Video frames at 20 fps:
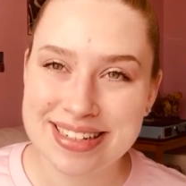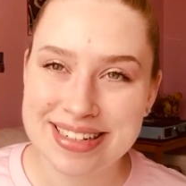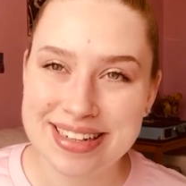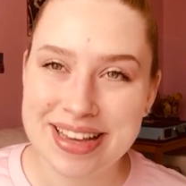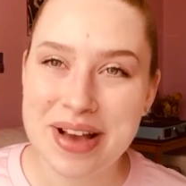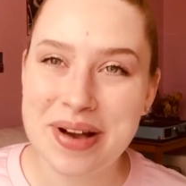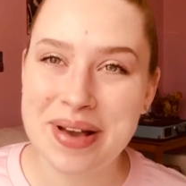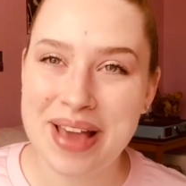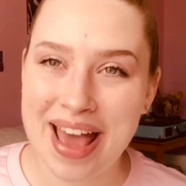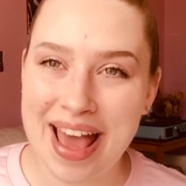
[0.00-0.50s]

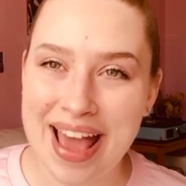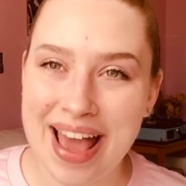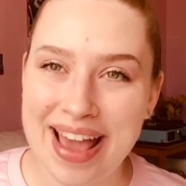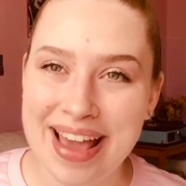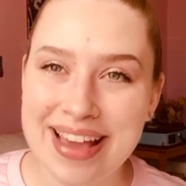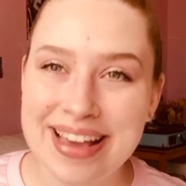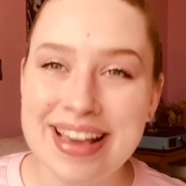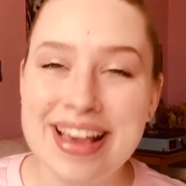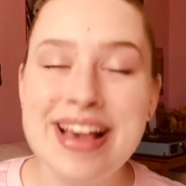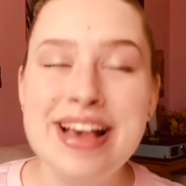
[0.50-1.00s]
Okay?
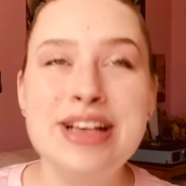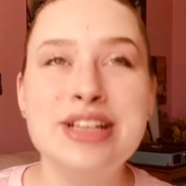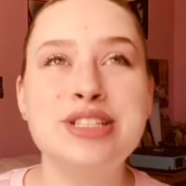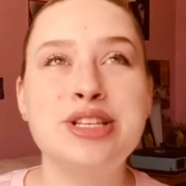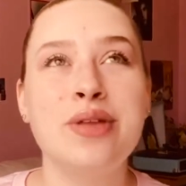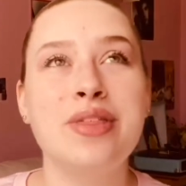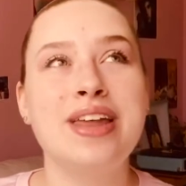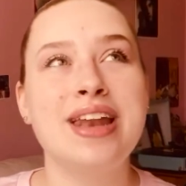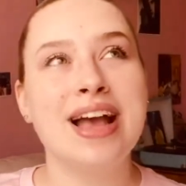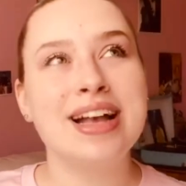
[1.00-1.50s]
So
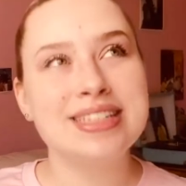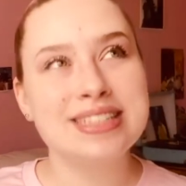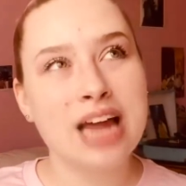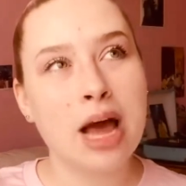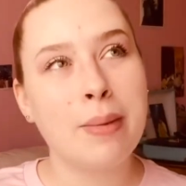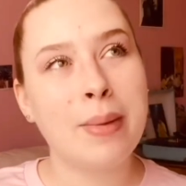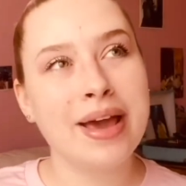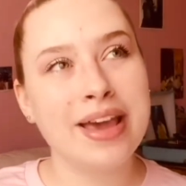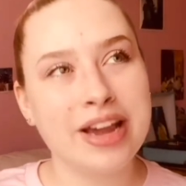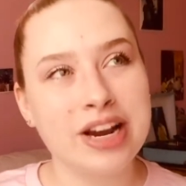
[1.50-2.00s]
the next time I
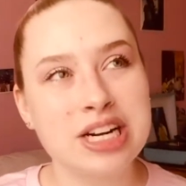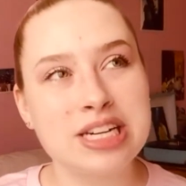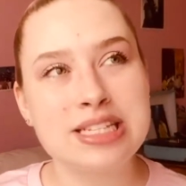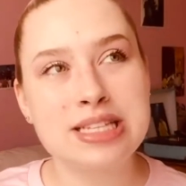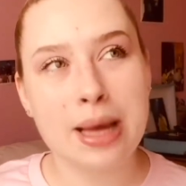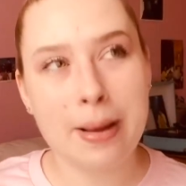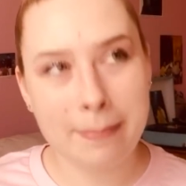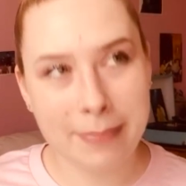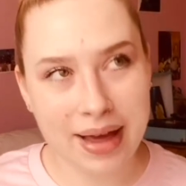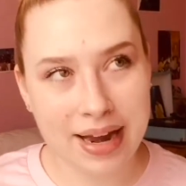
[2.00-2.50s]
hear
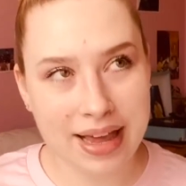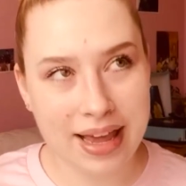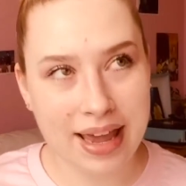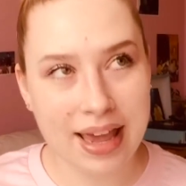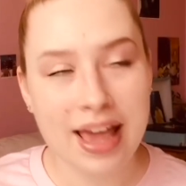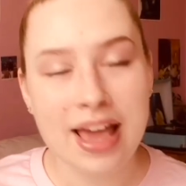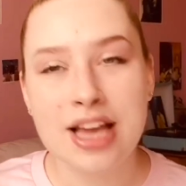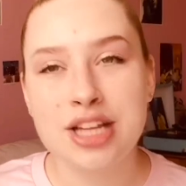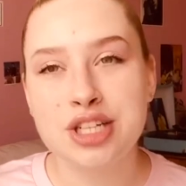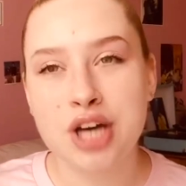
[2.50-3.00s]
somebody
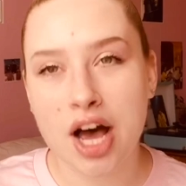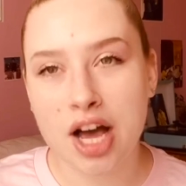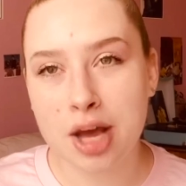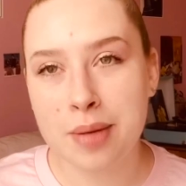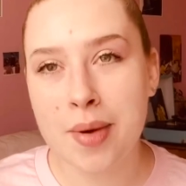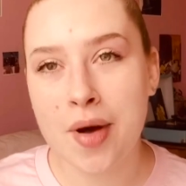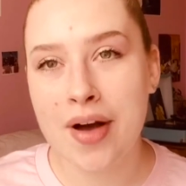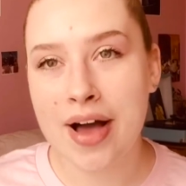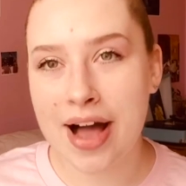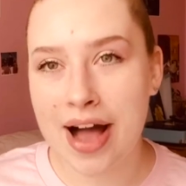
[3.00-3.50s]
talk
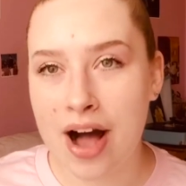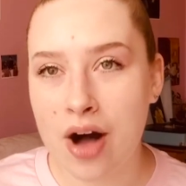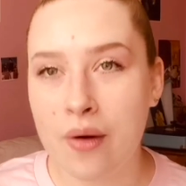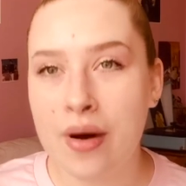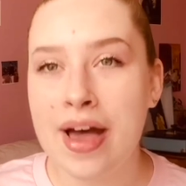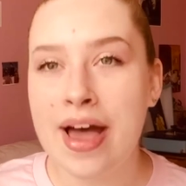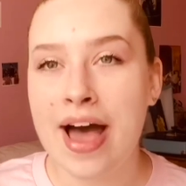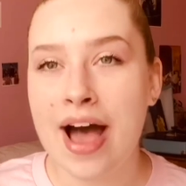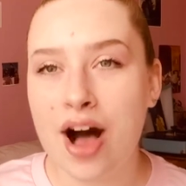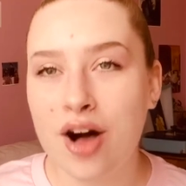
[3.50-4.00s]
about how
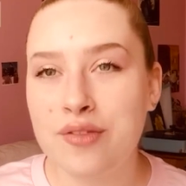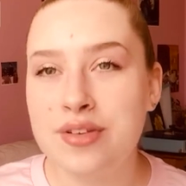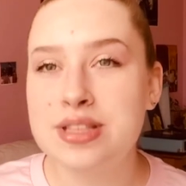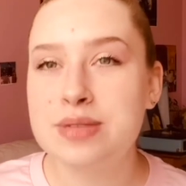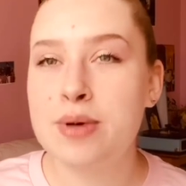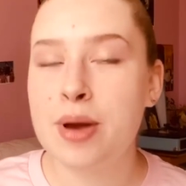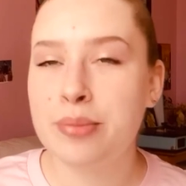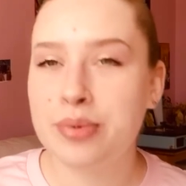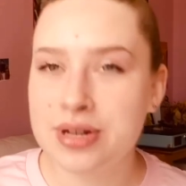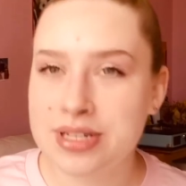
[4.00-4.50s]
Elvis
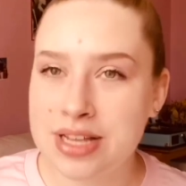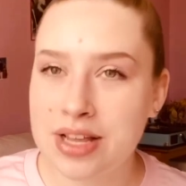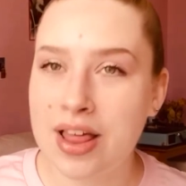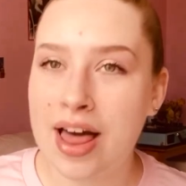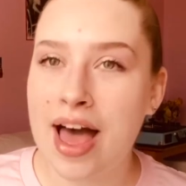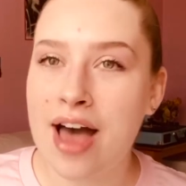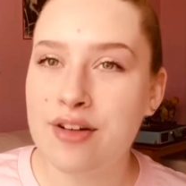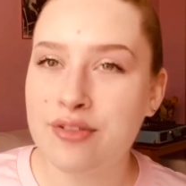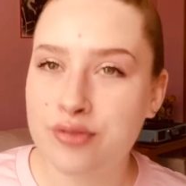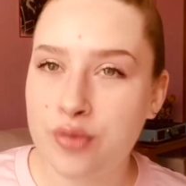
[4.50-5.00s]
met Priscilla
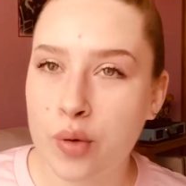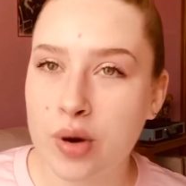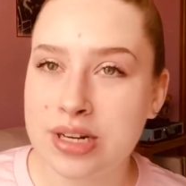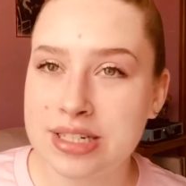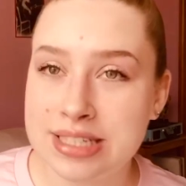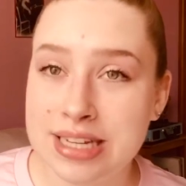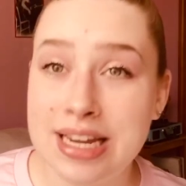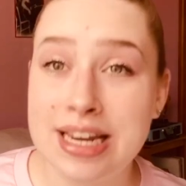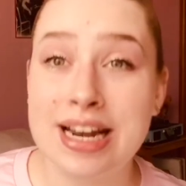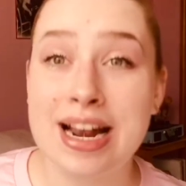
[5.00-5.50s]
at
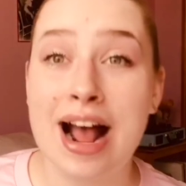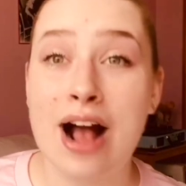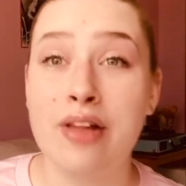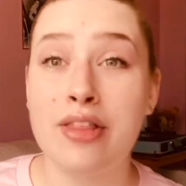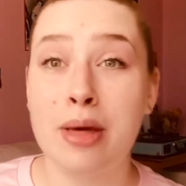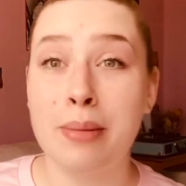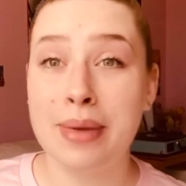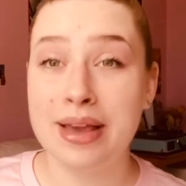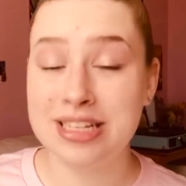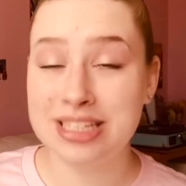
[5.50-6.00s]
14 and how that
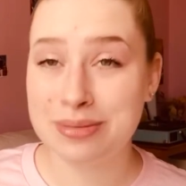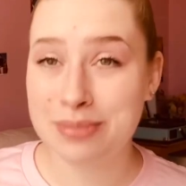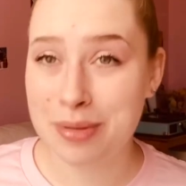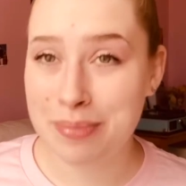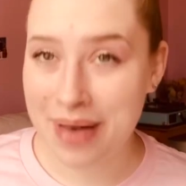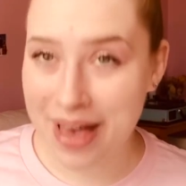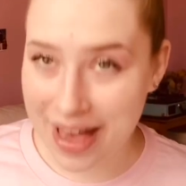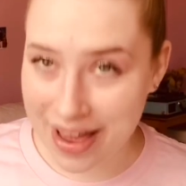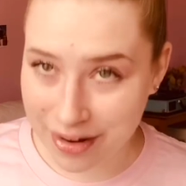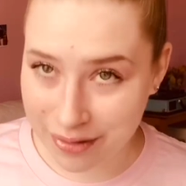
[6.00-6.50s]
makes him a
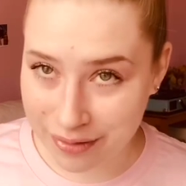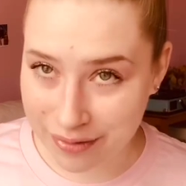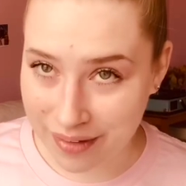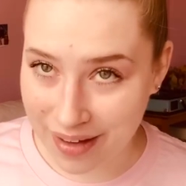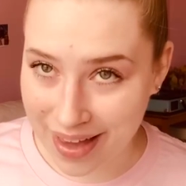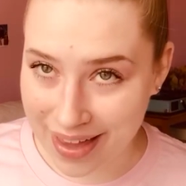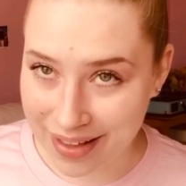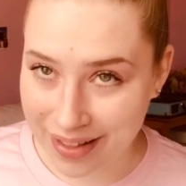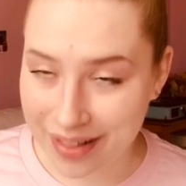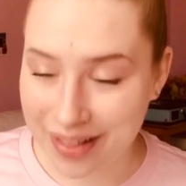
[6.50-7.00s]

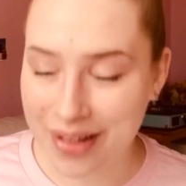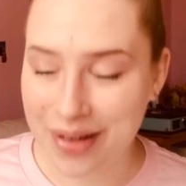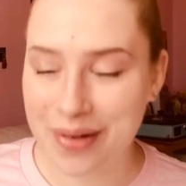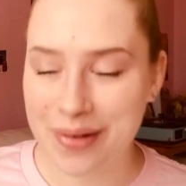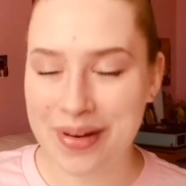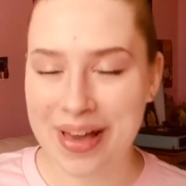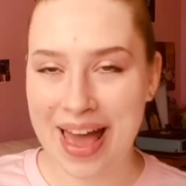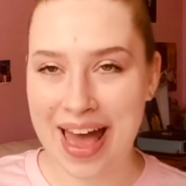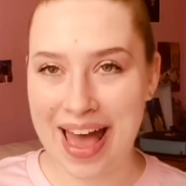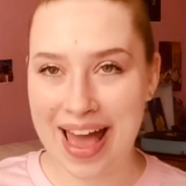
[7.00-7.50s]
pedophile,
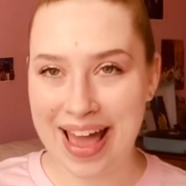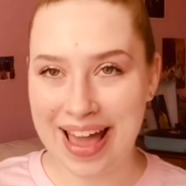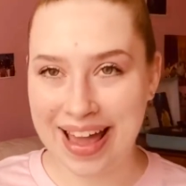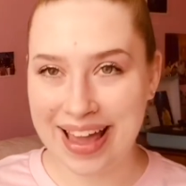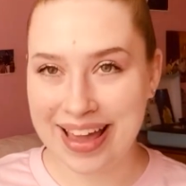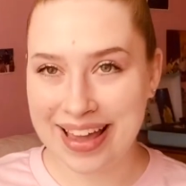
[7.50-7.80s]
okay,